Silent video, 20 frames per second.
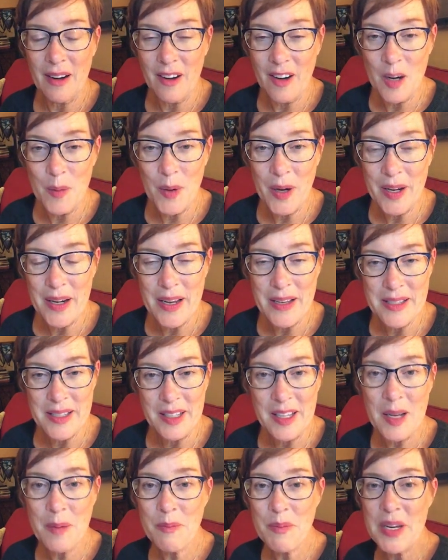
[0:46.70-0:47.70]
Arbonne as a
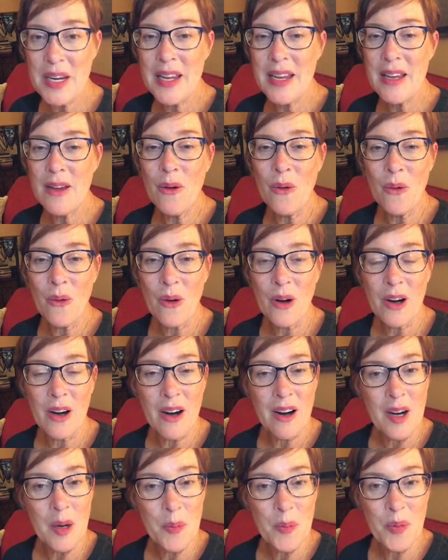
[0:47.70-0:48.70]
company or
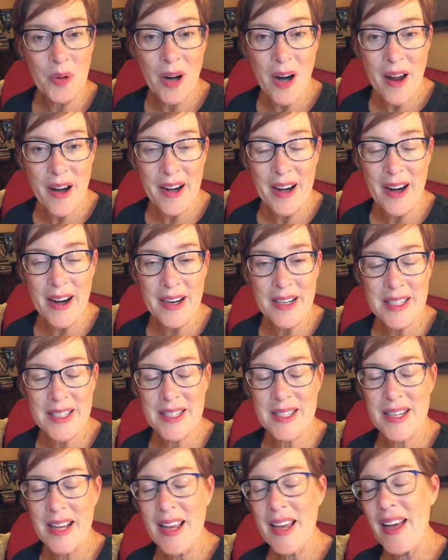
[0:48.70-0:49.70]
our
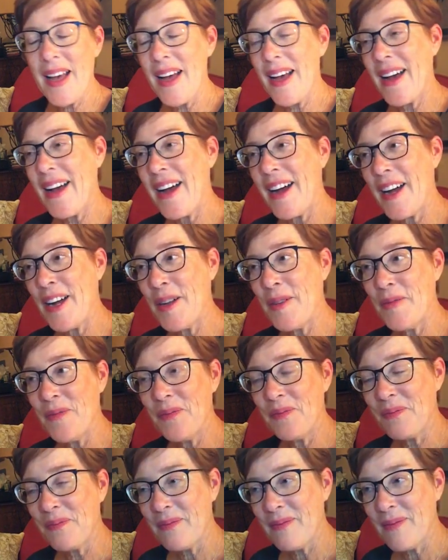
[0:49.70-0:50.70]
products,
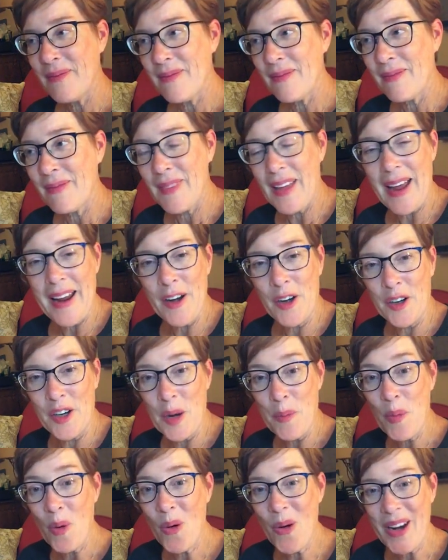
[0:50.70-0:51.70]
um, I earn
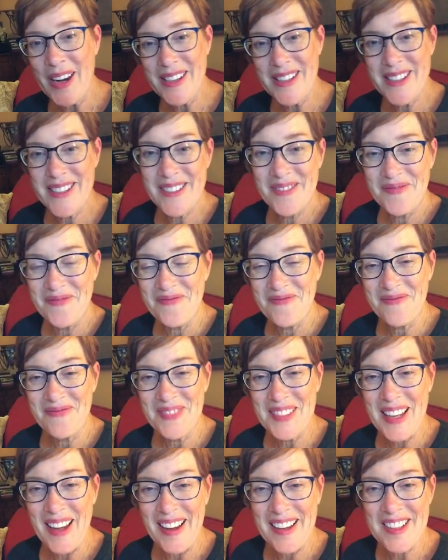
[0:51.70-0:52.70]
a point.
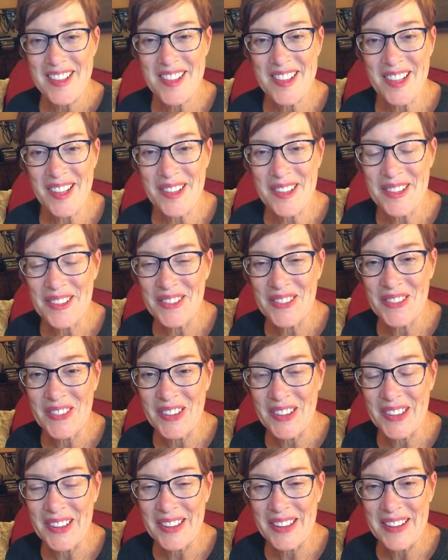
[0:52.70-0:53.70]
Okay, so
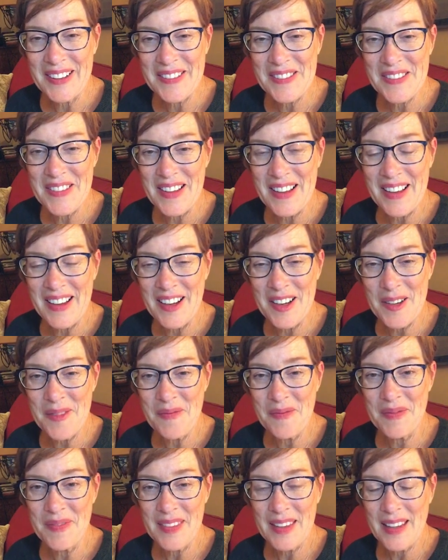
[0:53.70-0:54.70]
for
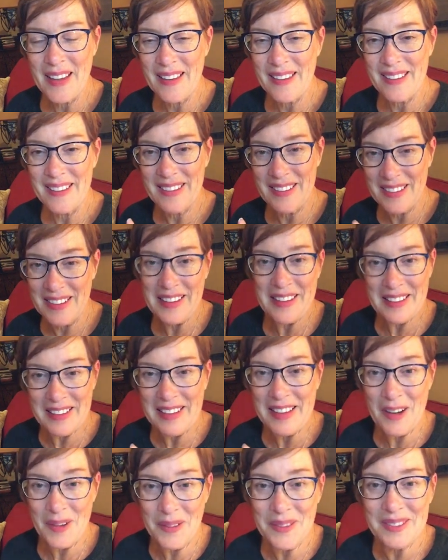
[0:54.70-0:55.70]
um,
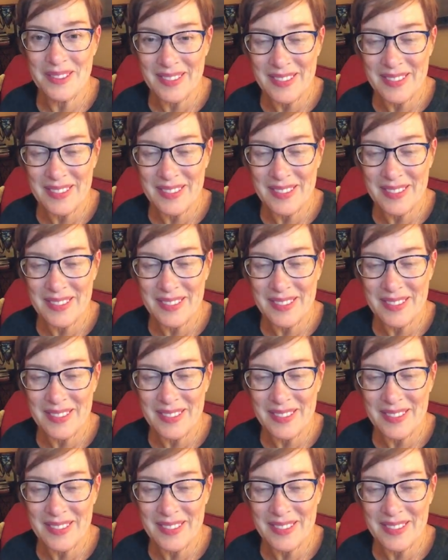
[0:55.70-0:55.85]
you know